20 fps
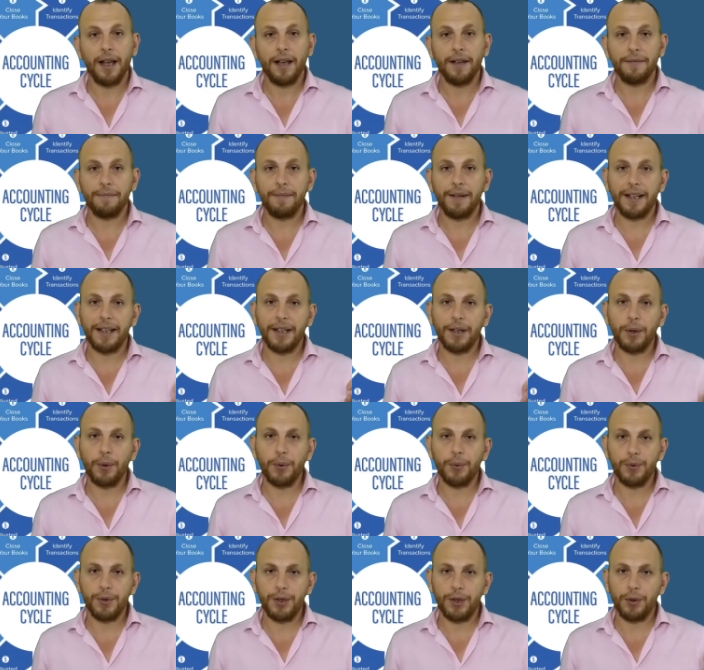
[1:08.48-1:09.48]
if money
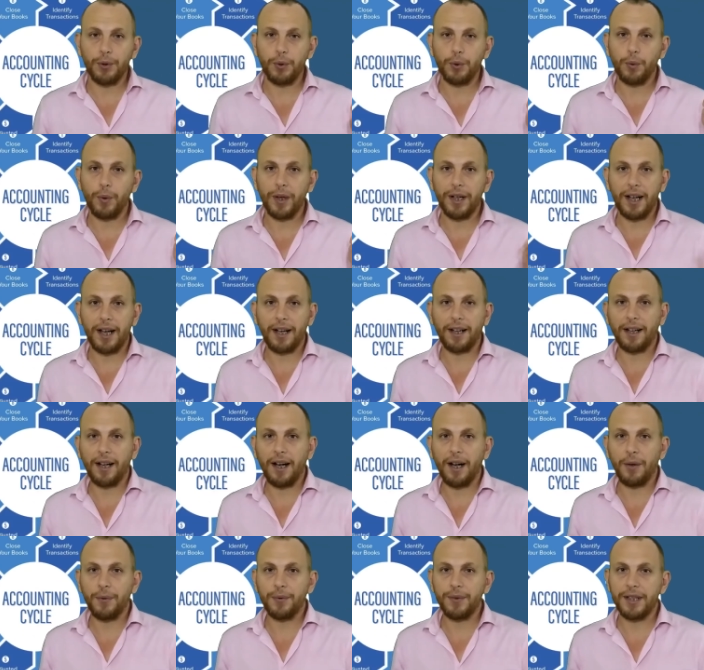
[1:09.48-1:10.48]
goes into one
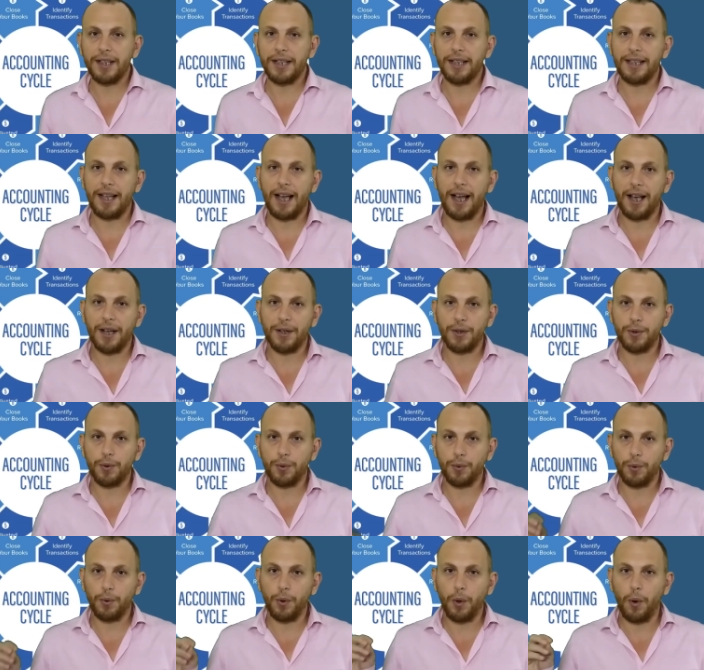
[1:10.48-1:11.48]
account, it has to
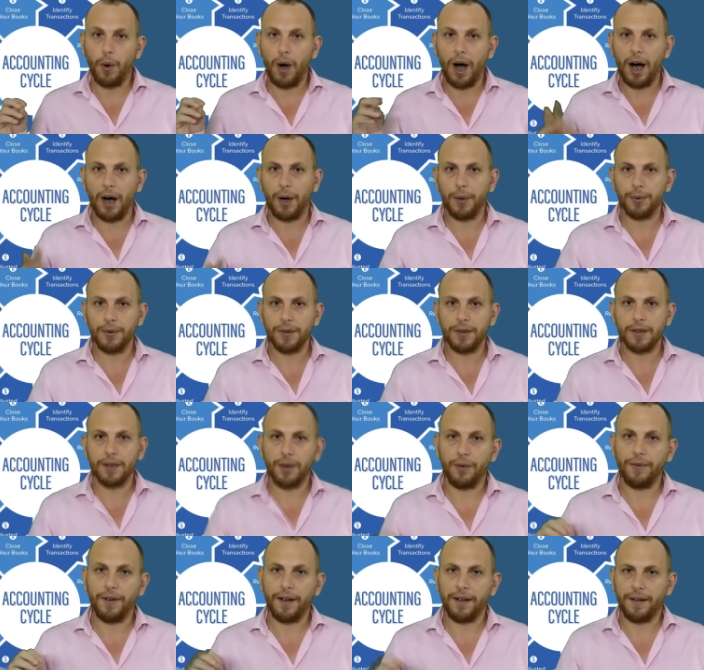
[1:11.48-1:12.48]
go out
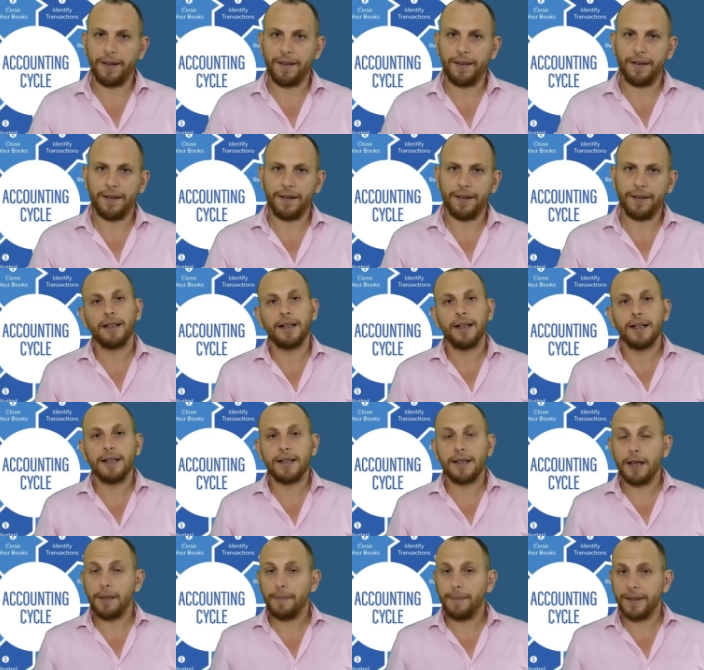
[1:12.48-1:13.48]
of another.
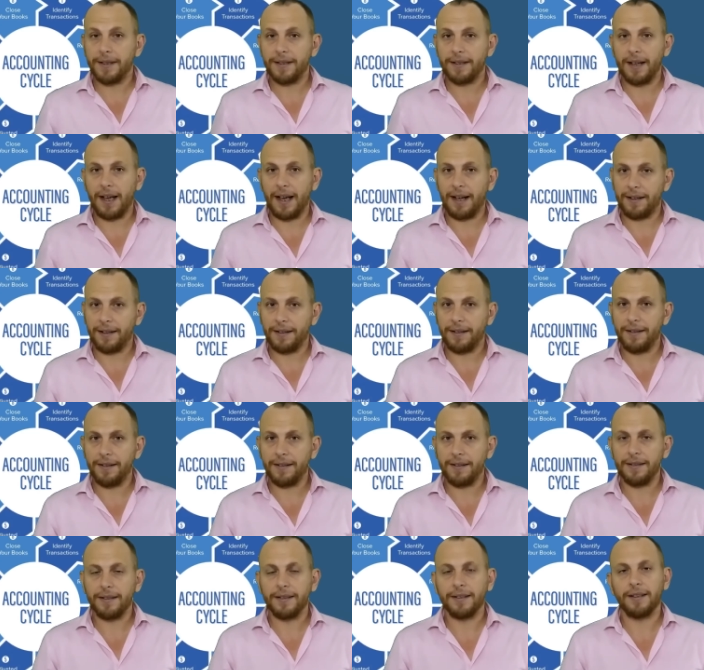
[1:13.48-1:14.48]
Still bit
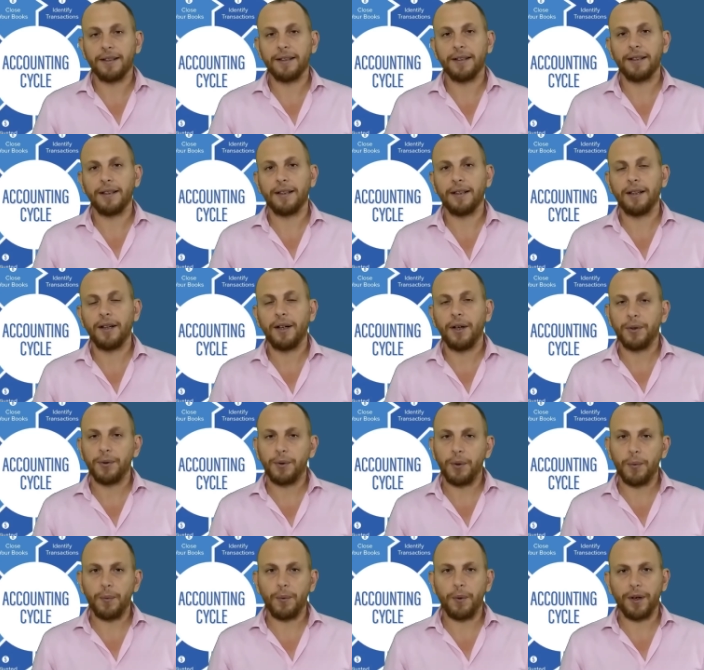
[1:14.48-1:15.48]
unclear?
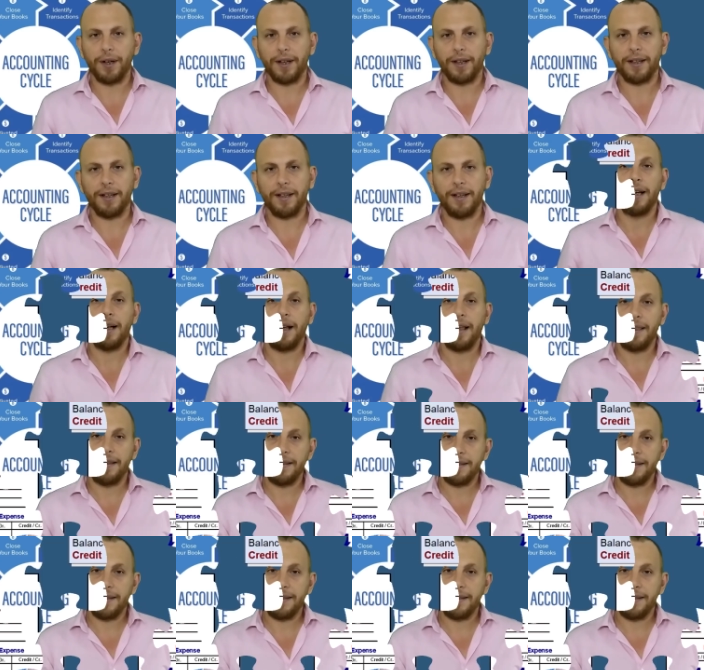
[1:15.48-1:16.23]
Don't worry. In